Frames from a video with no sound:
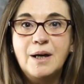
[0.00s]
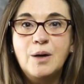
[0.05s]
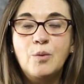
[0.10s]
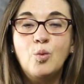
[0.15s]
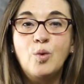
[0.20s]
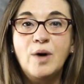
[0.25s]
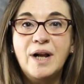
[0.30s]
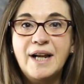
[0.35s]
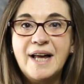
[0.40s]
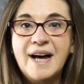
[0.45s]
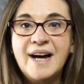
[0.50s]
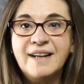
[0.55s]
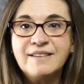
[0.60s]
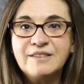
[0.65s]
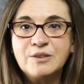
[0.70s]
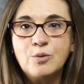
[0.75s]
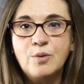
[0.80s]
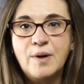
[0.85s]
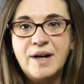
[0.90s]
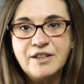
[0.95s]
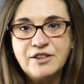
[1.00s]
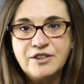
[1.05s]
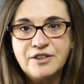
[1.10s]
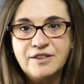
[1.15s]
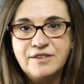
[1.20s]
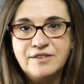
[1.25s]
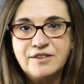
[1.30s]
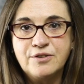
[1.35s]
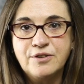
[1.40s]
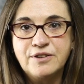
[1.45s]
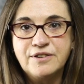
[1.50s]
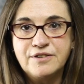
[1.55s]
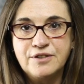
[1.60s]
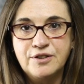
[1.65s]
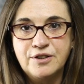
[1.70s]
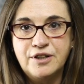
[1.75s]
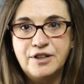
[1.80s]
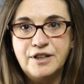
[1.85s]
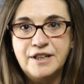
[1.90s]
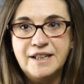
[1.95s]
will ask questions
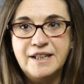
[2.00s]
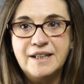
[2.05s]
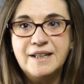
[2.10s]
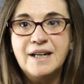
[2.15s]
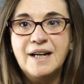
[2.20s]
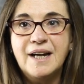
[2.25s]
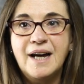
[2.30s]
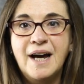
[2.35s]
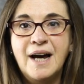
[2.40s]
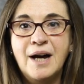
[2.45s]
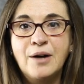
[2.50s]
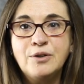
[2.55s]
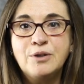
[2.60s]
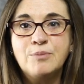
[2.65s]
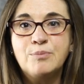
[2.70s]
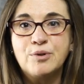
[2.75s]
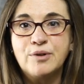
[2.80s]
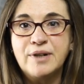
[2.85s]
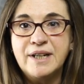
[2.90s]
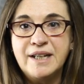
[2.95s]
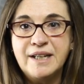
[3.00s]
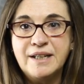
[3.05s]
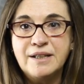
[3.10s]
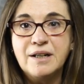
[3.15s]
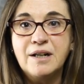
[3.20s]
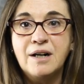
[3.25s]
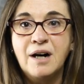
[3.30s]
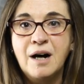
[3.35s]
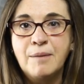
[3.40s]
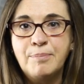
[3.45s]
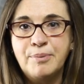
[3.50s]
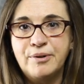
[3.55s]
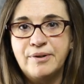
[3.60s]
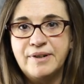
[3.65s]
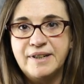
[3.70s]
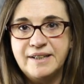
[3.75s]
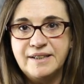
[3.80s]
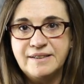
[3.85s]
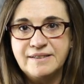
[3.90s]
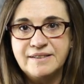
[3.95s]
concerning how the brain
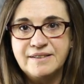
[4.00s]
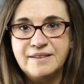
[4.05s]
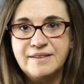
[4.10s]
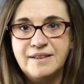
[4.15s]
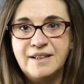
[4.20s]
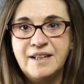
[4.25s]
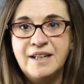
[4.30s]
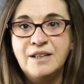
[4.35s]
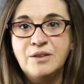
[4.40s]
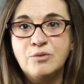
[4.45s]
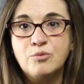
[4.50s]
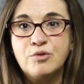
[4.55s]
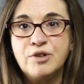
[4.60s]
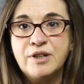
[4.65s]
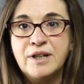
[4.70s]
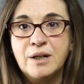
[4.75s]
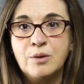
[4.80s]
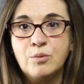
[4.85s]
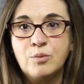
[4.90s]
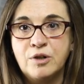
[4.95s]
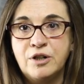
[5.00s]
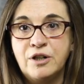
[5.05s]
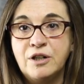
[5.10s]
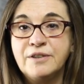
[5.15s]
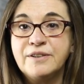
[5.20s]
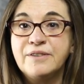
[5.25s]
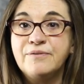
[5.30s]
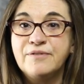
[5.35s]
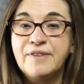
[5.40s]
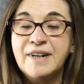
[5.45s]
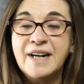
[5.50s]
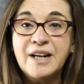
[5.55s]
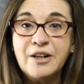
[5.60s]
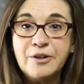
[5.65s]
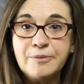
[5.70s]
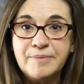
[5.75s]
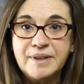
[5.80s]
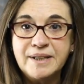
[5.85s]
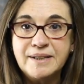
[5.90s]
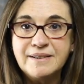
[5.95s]
operates in real-world
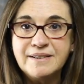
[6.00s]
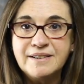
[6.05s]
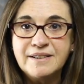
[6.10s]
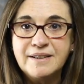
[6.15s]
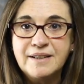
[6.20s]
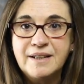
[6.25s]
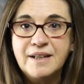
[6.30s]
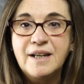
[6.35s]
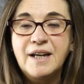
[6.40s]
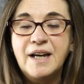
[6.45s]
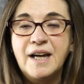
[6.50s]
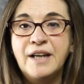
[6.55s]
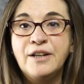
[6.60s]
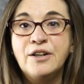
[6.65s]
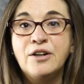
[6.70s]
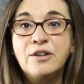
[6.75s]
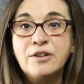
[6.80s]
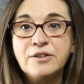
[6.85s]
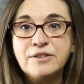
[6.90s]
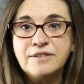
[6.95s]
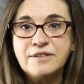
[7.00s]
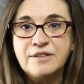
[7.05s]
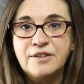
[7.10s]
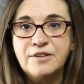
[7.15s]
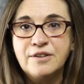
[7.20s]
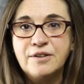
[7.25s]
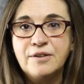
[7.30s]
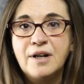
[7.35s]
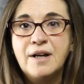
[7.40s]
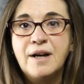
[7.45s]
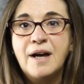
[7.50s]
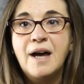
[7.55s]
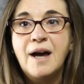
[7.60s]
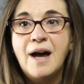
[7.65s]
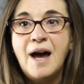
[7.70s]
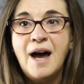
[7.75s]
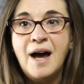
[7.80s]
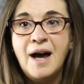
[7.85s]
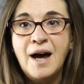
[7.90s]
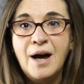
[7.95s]
environments, and also
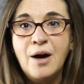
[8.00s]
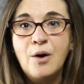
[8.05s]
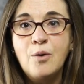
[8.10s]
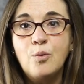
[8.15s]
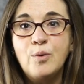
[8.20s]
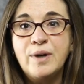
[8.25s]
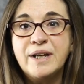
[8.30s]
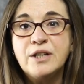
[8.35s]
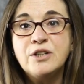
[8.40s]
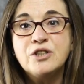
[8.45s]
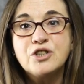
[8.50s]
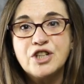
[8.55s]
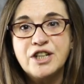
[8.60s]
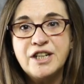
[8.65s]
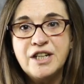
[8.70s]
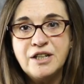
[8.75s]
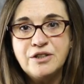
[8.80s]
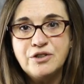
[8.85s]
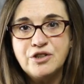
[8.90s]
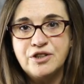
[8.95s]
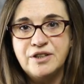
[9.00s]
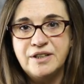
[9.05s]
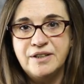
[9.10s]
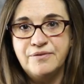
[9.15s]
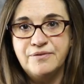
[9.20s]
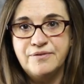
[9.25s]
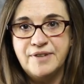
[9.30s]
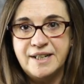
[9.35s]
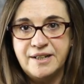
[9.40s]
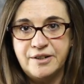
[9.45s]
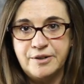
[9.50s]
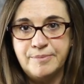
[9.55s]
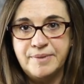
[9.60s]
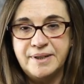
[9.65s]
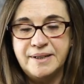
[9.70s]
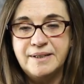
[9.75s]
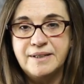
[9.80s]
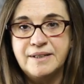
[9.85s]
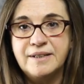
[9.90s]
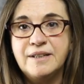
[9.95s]
how we can change the
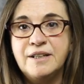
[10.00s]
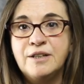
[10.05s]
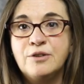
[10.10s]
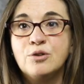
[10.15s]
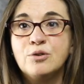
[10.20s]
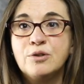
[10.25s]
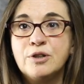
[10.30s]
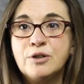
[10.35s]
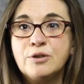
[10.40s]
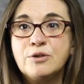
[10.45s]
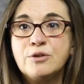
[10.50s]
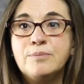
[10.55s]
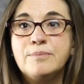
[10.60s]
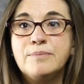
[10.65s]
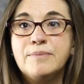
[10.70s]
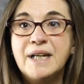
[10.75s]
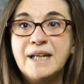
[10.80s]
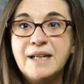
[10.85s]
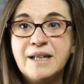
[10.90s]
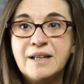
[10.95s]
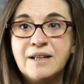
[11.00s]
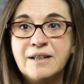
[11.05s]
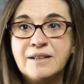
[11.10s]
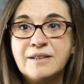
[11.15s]
environment in order to make